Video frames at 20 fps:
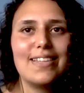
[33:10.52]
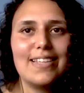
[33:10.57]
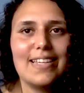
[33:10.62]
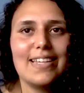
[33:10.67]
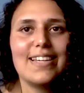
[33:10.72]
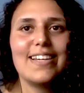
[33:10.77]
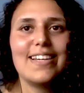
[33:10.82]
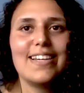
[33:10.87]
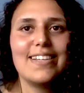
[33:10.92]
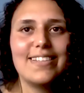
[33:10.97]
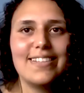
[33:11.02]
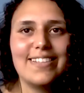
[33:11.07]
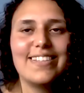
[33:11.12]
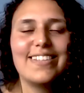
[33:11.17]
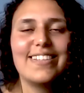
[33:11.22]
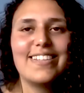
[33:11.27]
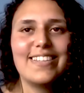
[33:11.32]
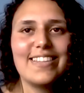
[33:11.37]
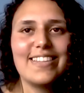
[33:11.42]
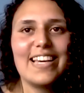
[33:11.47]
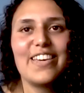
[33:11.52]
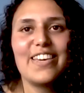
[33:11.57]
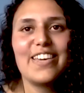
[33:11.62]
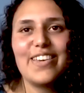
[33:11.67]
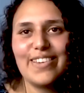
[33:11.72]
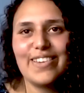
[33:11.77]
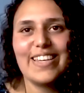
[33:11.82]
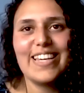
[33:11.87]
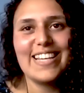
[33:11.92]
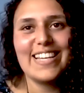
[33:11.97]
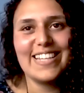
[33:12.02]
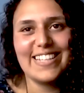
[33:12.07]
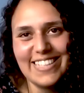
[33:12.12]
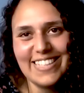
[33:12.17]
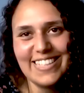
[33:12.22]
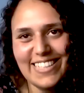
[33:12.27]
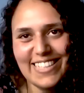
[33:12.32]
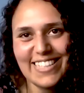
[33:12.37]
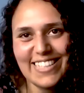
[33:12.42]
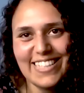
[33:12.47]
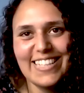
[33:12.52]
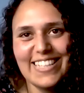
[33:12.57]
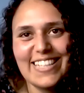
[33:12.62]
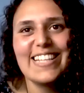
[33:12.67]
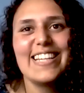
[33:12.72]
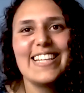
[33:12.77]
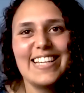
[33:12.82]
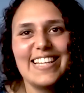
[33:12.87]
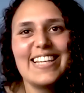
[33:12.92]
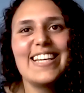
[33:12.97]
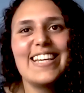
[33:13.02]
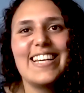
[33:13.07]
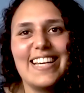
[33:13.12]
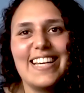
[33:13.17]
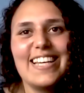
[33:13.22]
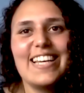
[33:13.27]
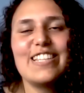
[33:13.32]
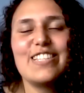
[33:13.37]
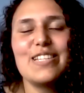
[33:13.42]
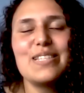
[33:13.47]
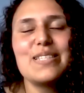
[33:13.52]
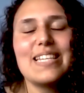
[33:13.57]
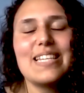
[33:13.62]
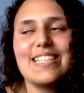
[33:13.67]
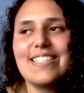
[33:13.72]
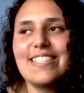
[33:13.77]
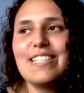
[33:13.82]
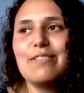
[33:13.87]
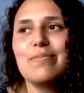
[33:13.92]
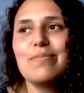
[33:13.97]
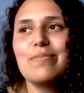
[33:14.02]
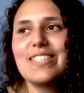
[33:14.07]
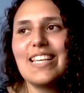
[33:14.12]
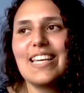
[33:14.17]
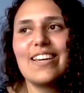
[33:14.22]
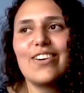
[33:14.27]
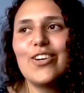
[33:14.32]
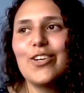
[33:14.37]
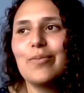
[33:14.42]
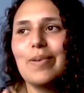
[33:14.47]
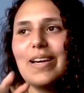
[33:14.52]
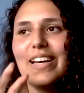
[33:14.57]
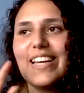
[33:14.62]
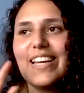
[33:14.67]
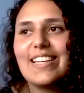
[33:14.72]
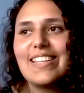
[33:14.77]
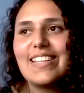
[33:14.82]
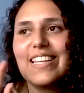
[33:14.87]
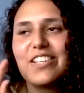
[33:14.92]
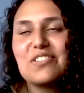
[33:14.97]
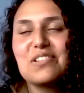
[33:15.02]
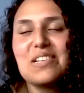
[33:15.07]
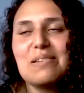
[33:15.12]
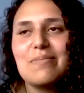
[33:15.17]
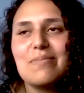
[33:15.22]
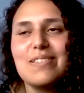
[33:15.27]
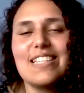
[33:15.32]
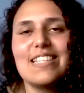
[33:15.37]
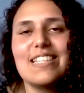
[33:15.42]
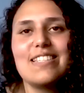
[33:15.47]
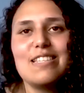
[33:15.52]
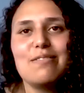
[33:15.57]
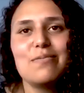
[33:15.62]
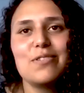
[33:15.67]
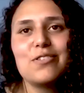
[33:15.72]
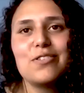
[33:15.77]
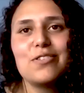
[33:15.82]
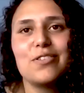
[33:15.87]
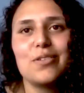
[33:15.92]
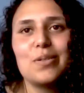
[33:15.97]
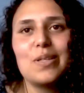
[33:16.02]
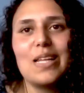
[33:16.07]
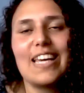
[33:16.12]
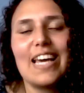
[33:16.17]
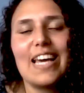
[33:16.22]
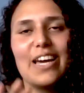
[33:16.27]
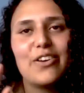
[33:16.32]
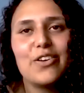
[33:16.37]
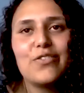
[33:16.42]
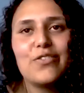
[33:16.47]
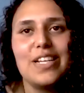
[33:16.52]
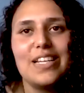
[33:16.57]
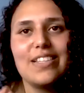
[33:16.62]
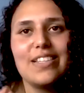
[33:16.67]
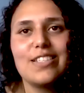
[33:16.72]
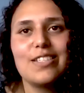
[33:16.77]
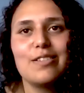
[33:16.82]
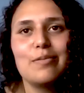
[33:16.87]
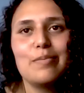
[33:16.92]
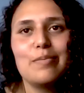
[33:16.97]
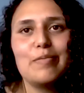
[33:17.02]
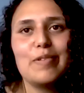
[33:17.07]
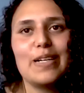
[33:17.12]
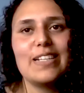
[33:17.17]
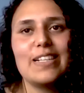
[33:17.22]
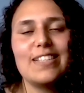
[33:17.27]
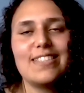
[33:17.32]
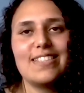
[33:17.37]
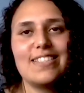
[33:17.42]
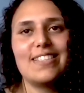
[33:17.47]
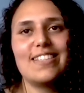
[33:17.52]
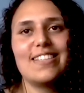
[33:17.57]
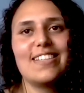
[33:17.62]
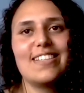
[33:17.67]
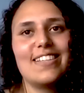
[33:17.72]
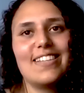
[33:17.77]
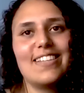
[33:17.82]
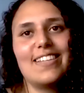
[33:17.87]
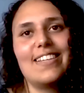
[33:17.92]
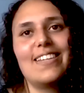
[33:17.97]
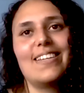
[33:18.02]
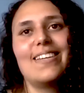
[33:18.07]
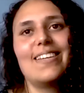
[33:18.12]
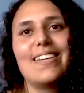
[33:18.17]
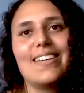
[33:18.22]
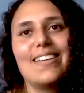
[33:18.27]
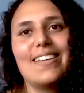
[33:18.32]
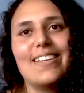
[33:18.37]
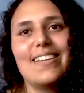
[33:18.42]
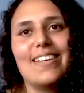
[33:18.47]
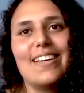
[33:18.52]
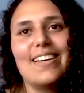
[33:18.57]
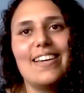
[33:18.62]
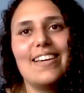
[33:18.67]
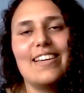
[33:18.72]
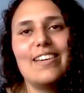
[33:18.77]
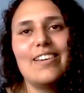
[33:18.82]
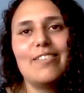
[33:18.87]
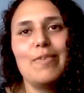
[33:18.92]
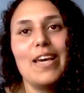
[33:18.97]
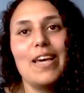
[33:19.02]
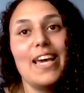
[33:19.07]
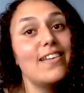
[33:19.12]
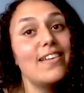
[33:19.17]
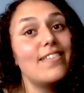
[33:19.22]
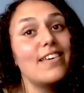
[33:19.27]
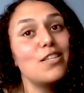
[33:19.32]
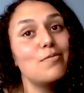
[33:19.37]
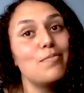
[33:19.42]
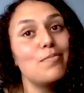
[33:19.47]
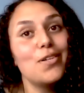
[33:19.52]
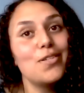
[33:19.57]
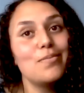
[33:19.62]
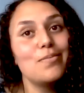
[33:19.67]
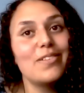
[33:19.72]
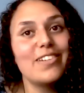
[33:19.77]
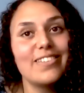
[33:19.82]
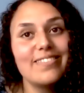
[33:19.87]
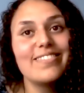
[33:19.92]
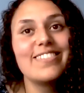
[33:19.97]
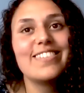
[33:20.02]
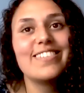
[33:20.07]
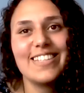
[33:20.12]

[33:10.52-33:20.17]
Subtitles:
Yeah. Thank you. Yeah. It does. It seems like all my like dreams, they seem so like out of reach, but anything's possible.